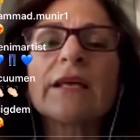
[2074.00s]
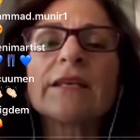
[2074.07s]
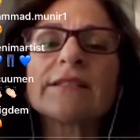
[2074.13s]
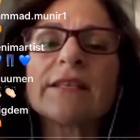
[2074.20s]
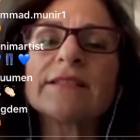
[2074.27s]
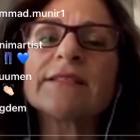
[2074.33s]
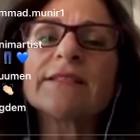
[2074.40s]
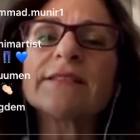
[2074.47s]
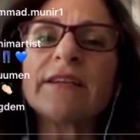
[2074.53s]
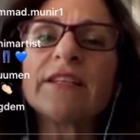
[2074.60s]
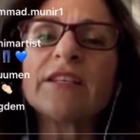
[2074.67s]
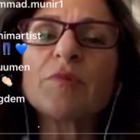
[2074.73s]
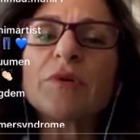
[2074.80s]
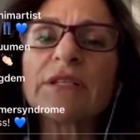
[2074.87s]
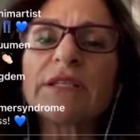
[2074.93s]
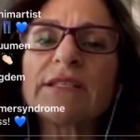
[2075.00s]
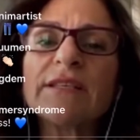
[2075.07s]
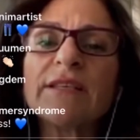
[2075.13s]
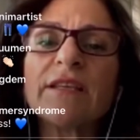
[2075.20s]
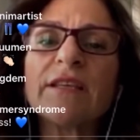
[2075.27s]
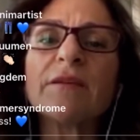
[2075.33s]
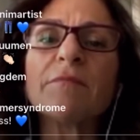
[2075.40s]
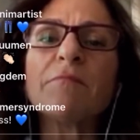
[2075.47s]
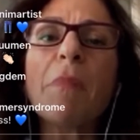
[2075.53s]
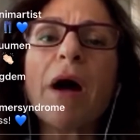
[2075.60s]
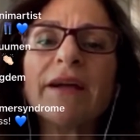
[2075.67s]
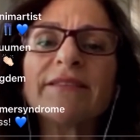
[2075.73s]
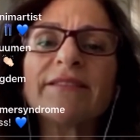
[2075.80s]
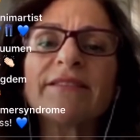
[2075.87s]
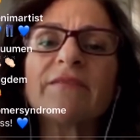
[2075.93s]
sustainability might
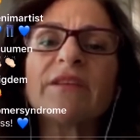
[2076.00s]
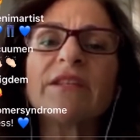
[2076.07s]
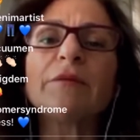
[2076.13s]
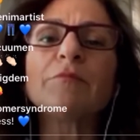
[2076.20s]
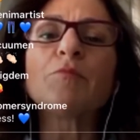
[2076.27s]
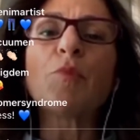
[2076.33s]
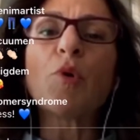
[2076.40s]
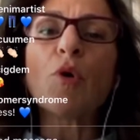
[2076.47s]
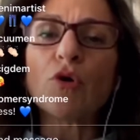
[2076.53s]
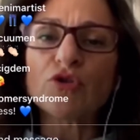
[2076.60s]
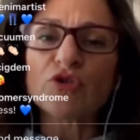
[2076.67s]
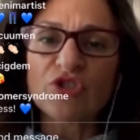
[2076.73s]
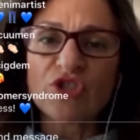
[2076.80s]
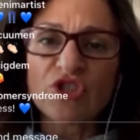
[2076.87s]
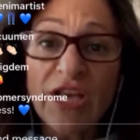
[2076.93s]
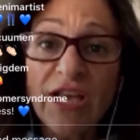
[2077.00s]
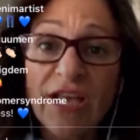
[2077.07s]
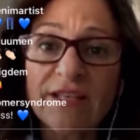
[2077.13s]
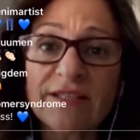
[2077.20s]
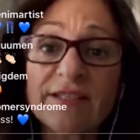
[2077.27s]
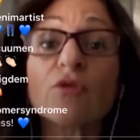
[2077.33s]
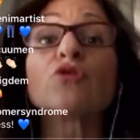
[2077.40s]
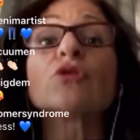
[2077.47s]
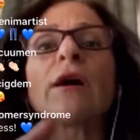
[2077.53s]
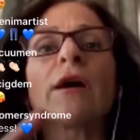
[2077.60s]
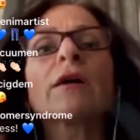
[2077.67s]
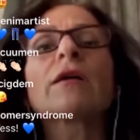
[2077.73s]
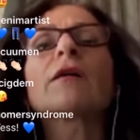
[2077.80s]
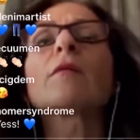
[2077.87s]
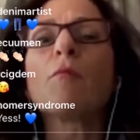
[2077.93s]
have an imposed chance on a
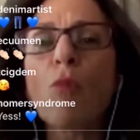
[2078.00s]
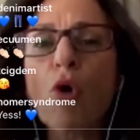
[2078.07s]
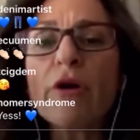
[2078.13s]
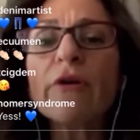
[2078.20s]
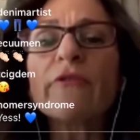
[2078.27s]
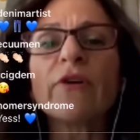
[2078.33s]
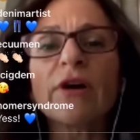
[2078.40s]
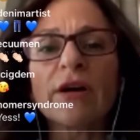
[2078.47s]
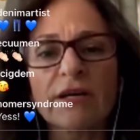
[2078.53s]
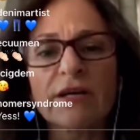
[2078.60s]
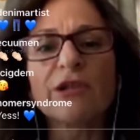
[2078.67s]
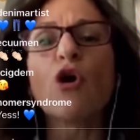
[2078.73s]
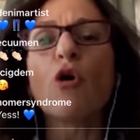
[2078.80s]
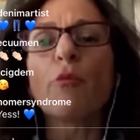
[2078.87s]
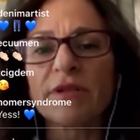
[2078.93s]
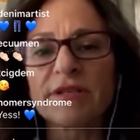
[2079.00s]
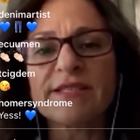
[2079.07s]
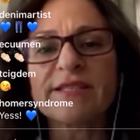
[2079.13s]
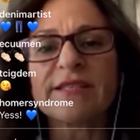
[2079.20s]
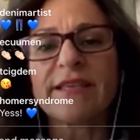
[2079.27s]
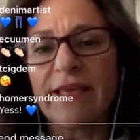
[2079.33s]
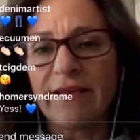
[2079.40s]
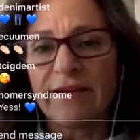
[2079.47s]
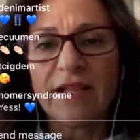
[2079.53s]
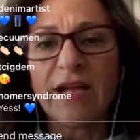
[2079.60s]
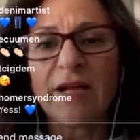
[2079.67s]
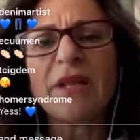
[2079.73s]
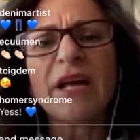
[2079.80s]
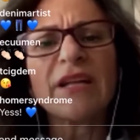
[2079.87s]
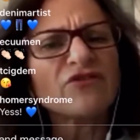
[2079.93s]
more of a global scale. I'm not
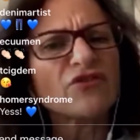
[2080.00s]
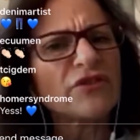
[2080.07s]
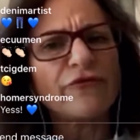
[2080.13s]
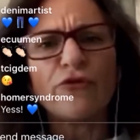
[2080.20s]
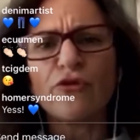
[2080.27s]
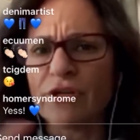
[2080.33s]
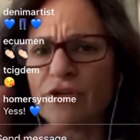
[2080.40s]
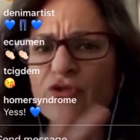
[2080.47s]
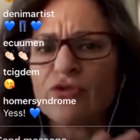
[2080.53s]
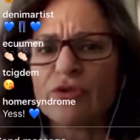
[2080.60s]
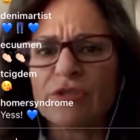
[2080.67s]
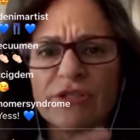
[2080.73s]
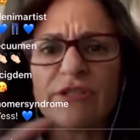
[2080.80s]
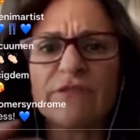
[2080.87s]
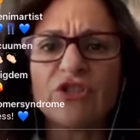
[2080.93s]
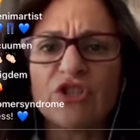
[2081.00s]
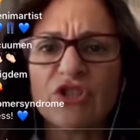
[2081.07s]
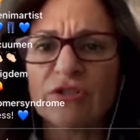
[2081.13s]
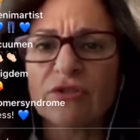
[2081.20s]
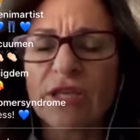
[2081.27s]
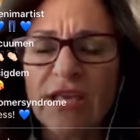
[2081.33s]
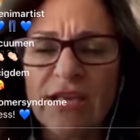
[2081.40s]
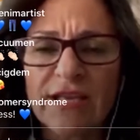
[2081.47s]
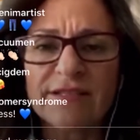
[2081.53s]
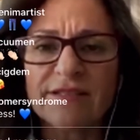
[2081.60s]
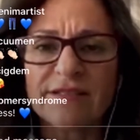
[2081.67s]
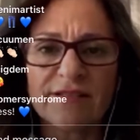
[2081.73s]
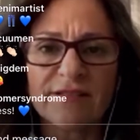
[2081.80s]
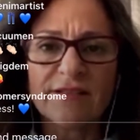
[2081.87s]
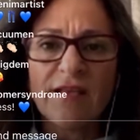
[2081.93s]
referring to individual cases,
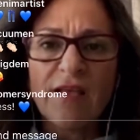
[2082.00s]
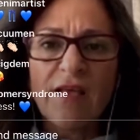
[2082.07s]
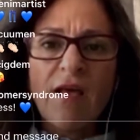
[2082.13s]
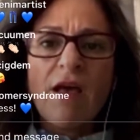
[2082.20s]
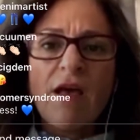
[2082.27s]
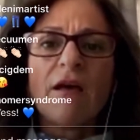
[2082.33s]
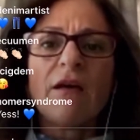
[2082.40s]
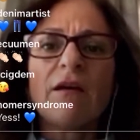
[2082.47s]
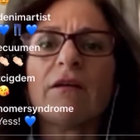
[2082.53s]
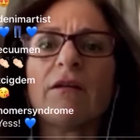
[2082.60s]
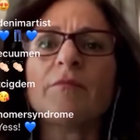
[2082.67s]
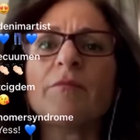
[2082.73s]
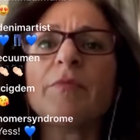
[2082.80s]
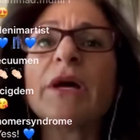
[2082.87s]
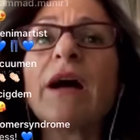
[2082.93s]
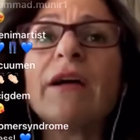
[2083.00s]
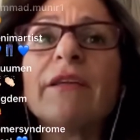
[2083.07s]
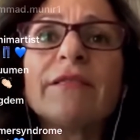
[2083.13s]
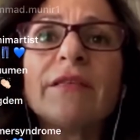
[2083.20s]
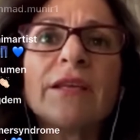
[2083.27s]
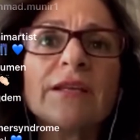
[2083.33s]
but I think